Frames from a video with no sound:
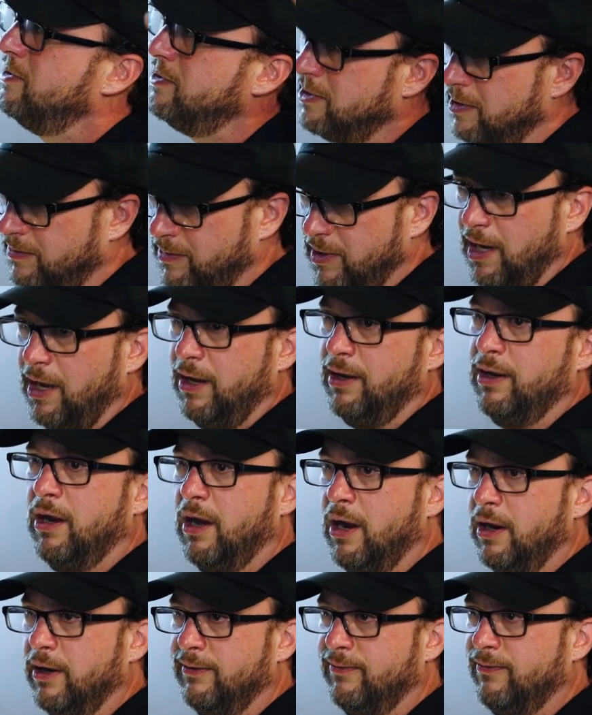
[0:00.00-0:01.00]
It's going to be held at
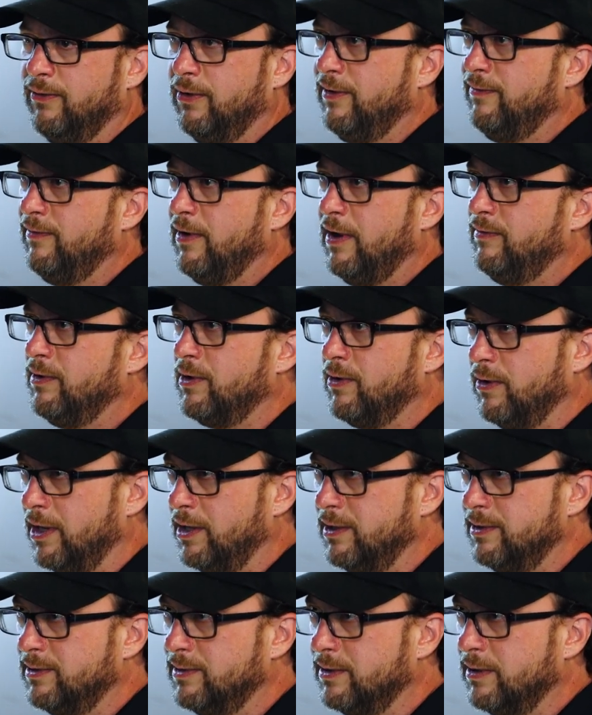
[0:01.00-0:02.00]
145
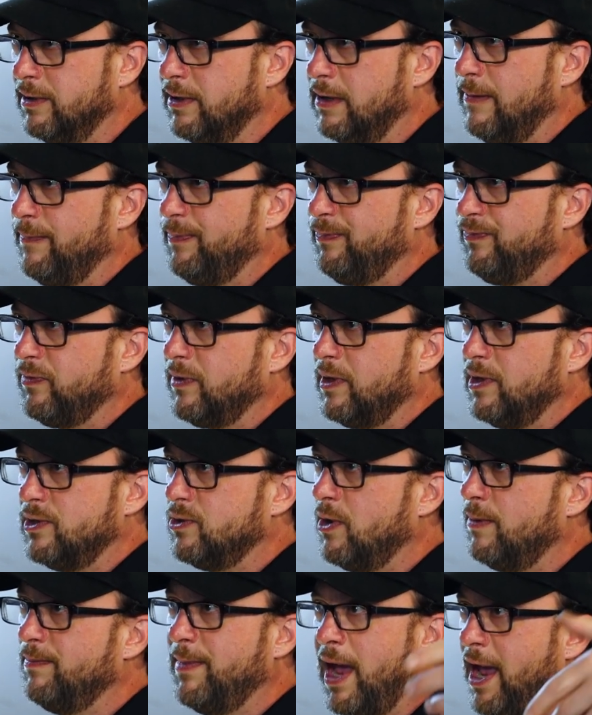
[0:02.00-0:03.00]
degrees.
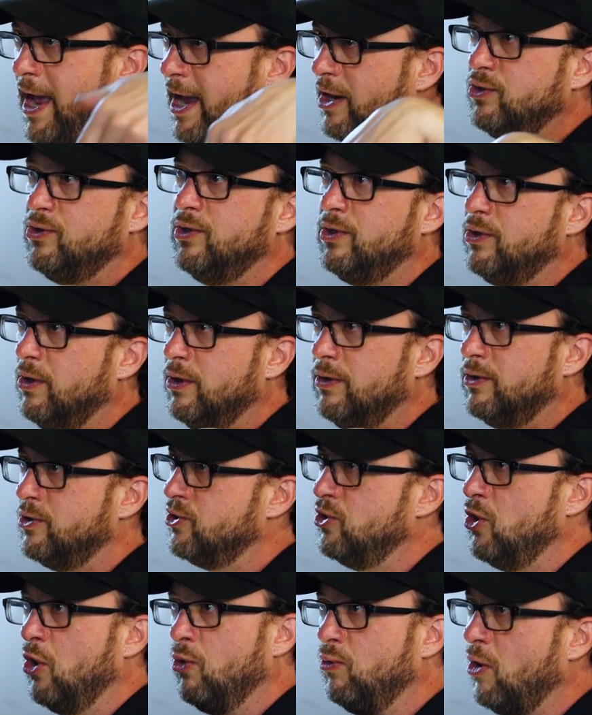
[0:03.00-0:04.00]
So I'm not actually cooking.
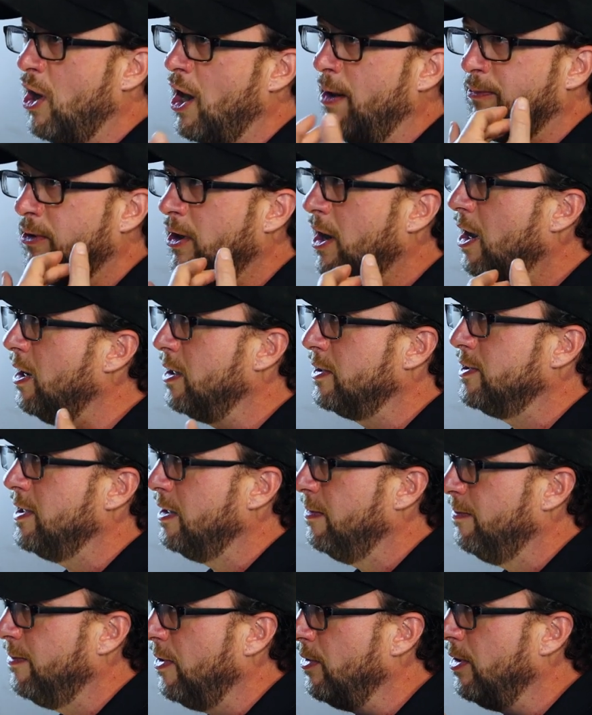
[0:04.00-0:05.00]
There's no raw product
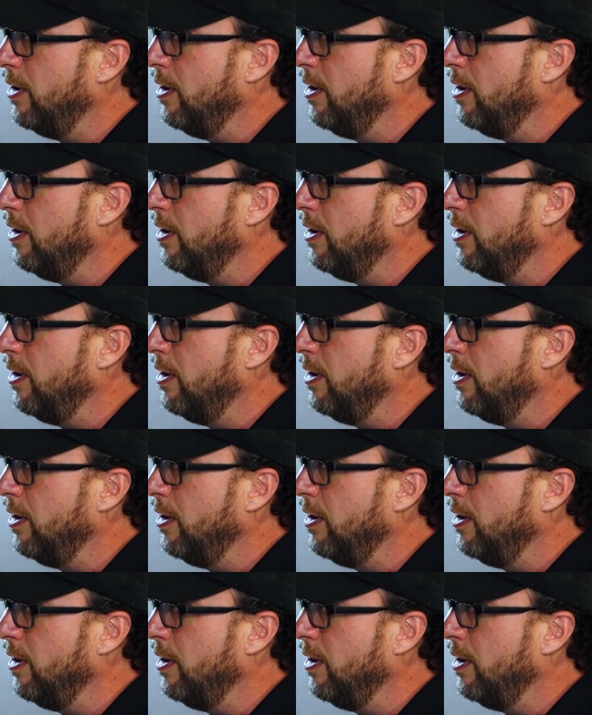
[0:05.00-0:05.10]
on the boat